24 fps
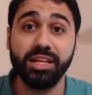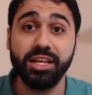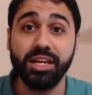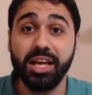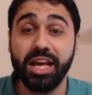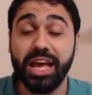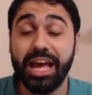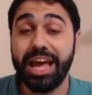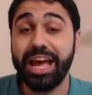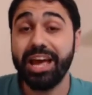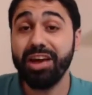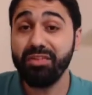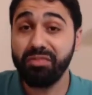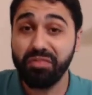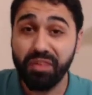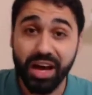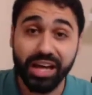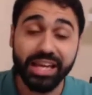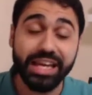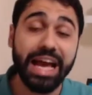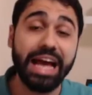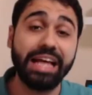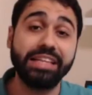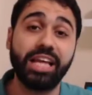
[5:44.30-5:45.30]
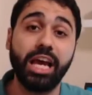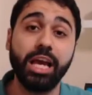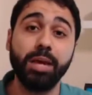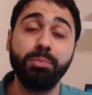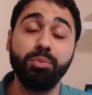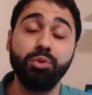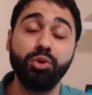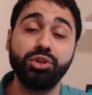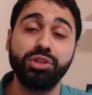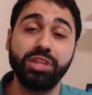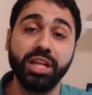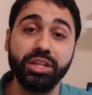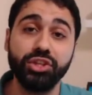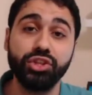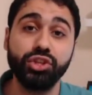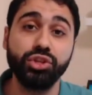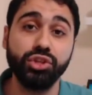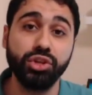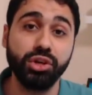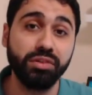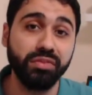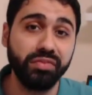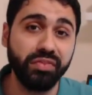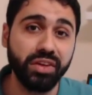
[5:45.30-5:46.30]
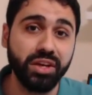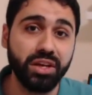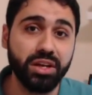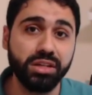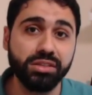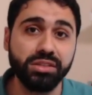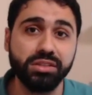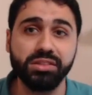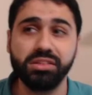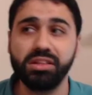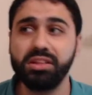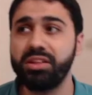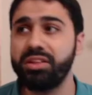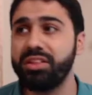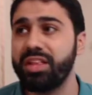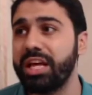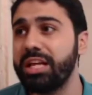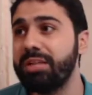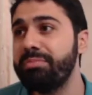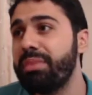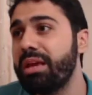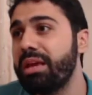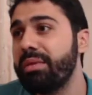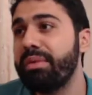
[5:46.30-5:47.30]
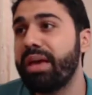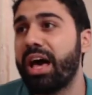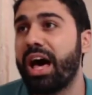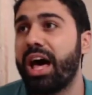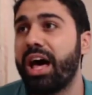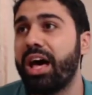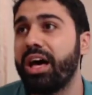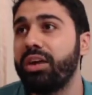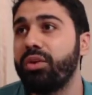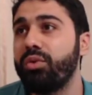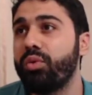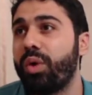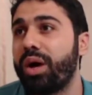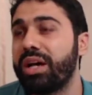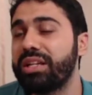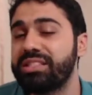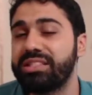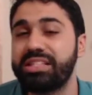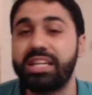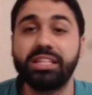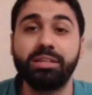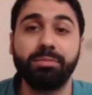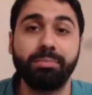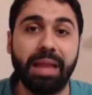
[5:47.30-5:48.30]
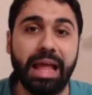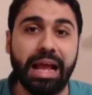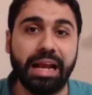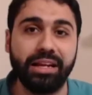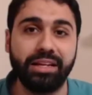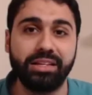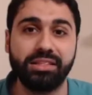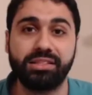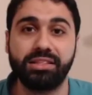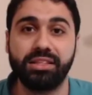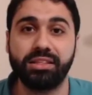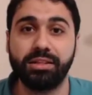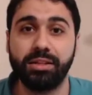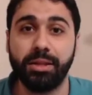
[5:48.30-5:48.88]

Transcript: if I had IP rotation configured, then maybe I was not blacklisted.